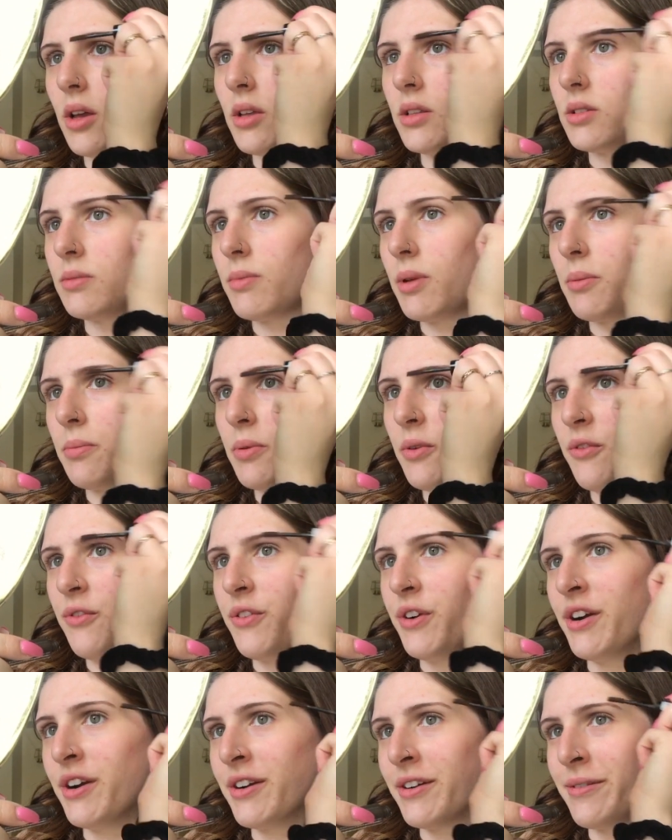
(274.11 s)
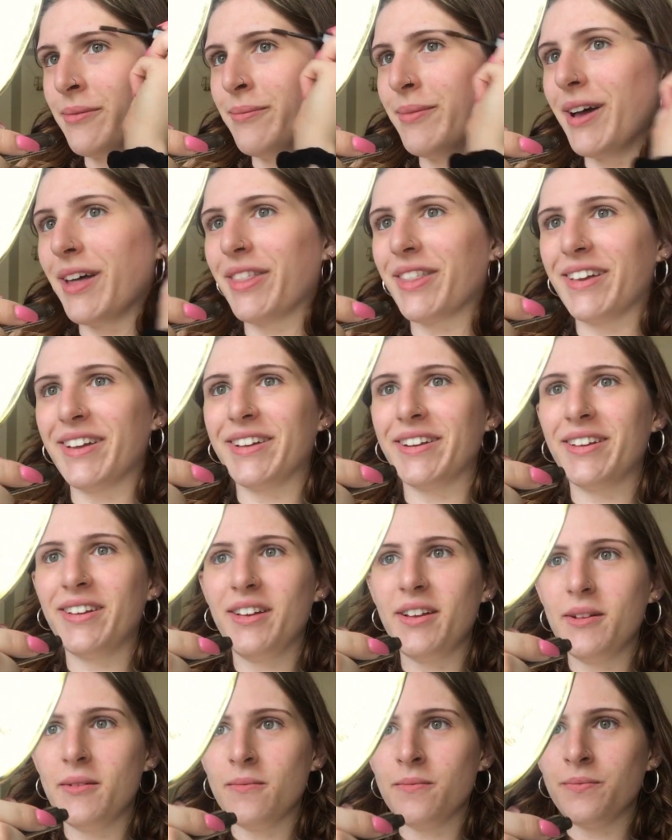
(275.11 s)
it's my preferred method.
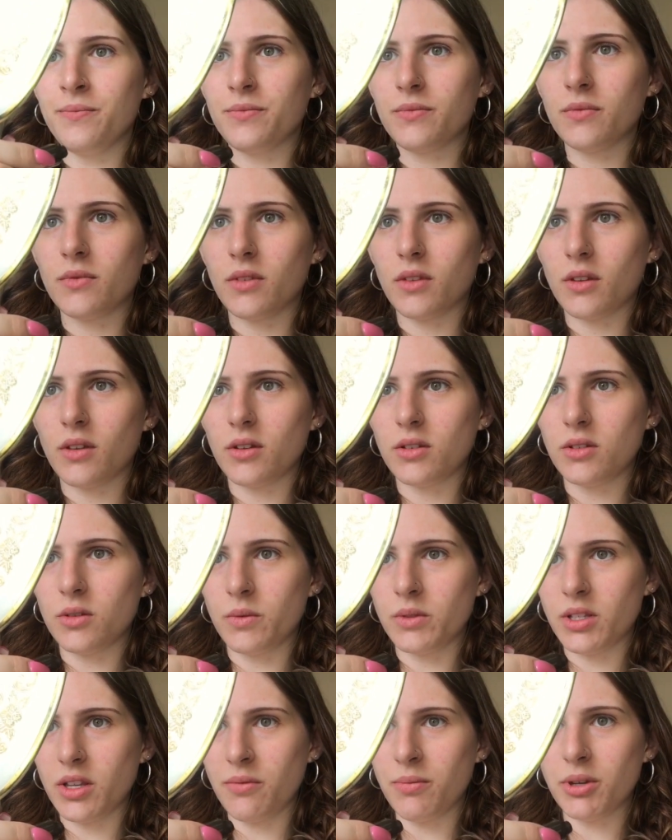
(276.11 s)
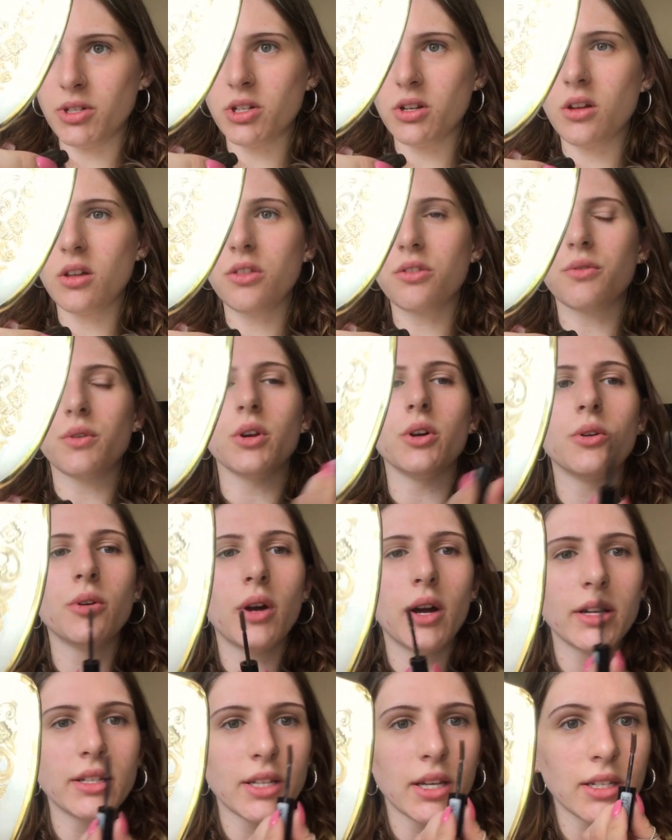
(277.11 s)
So once I brush it all
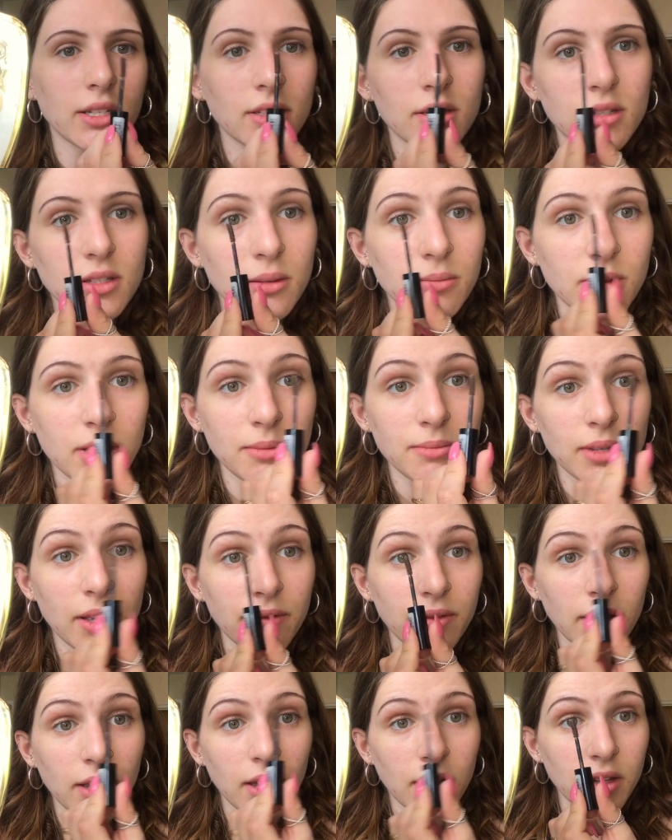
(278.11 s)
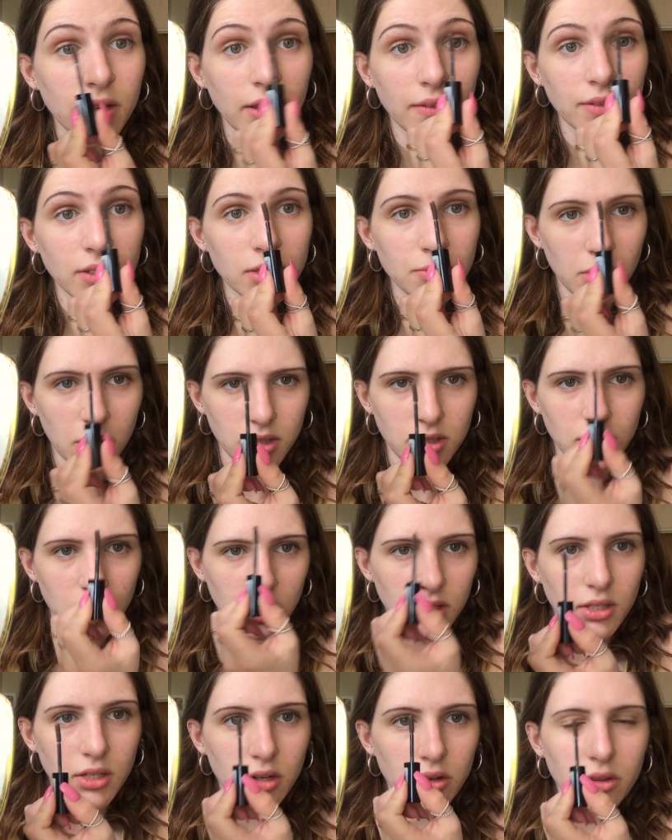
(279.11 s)
through, I tend to sometimes have like uneven spots
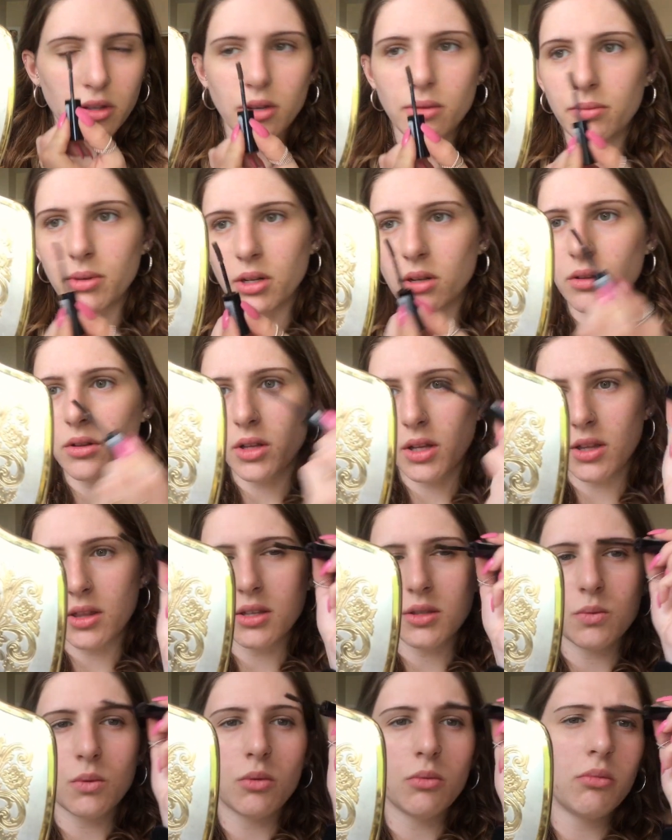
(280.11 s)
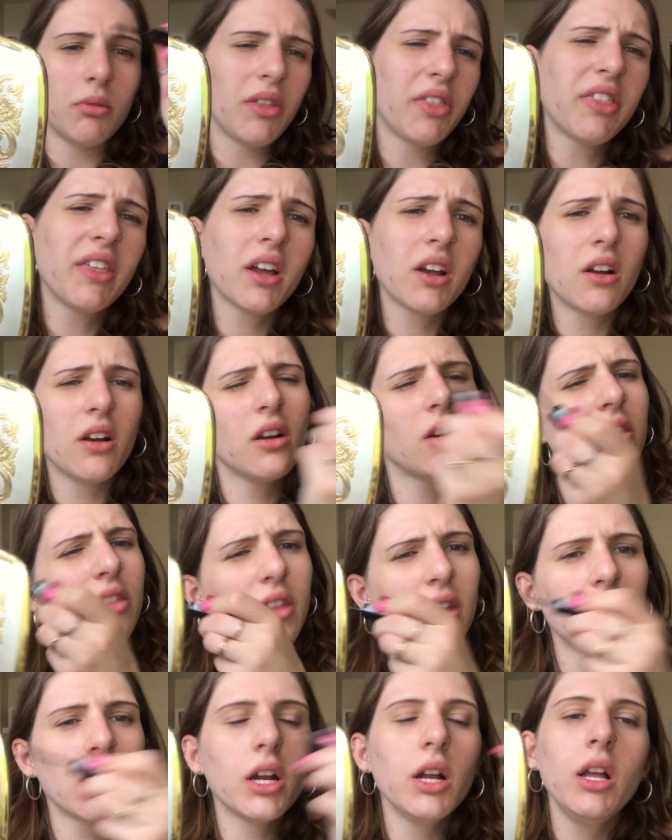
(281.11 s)
like near the middle, like this one will be thicker or
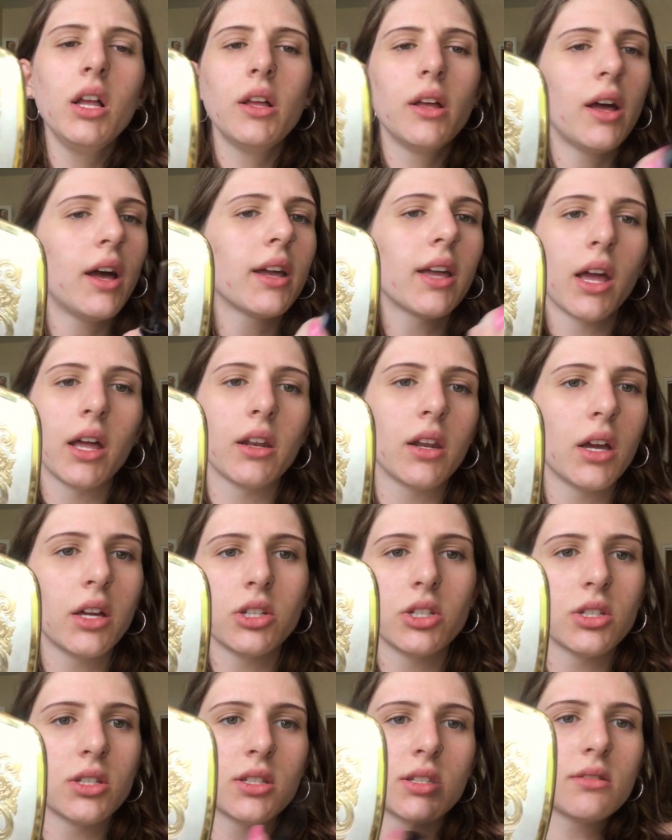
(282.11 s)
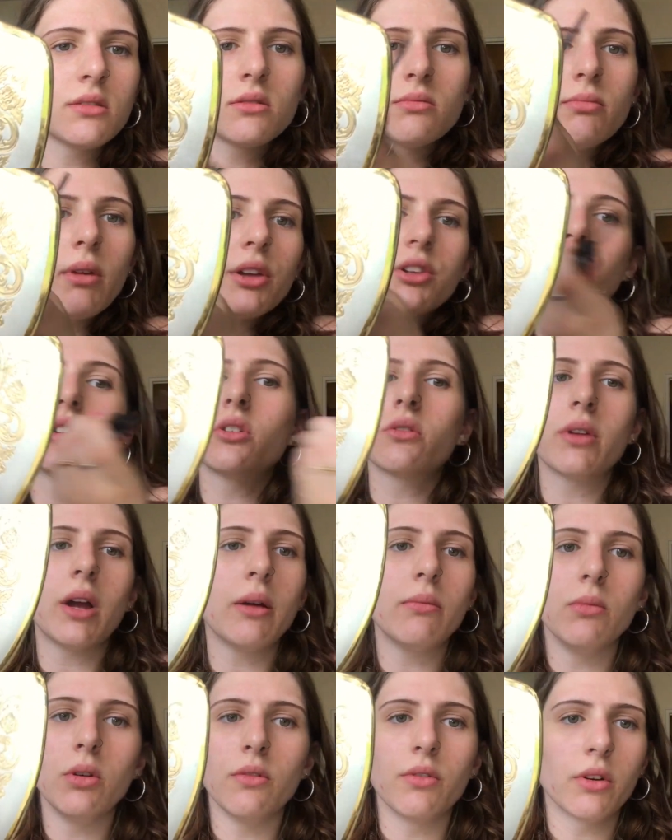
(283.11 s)
thinner. Again, I just smudge it
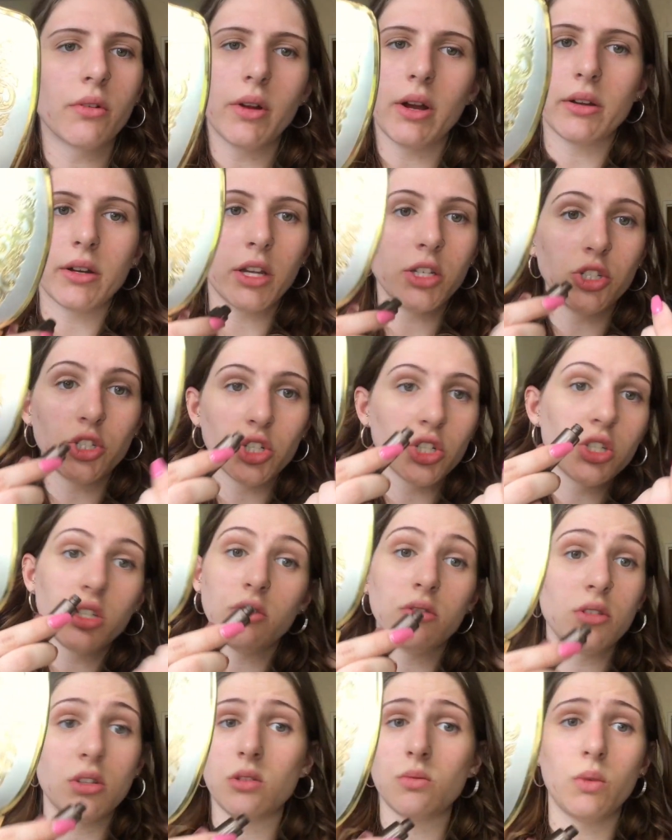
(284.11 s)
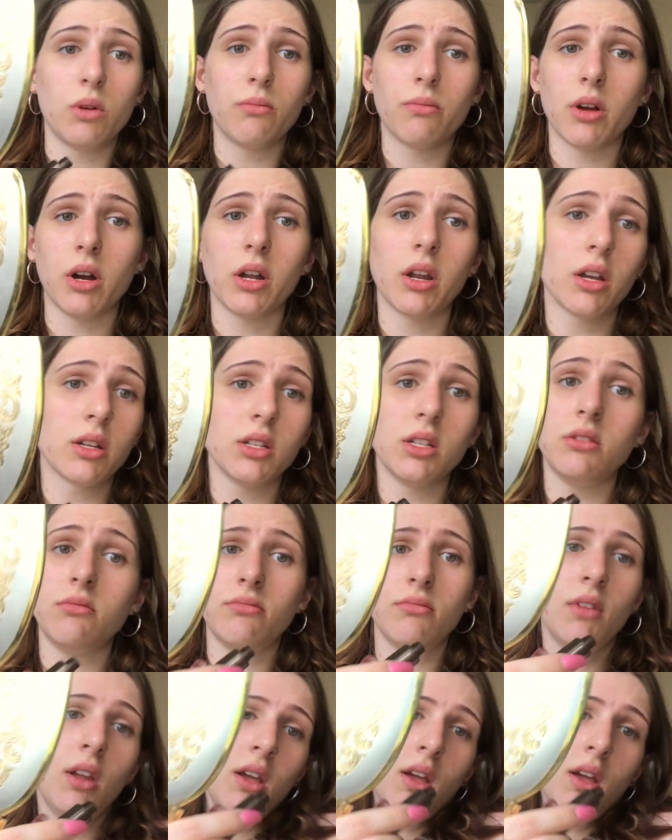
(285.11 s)
around, move it around. I just use this one product. I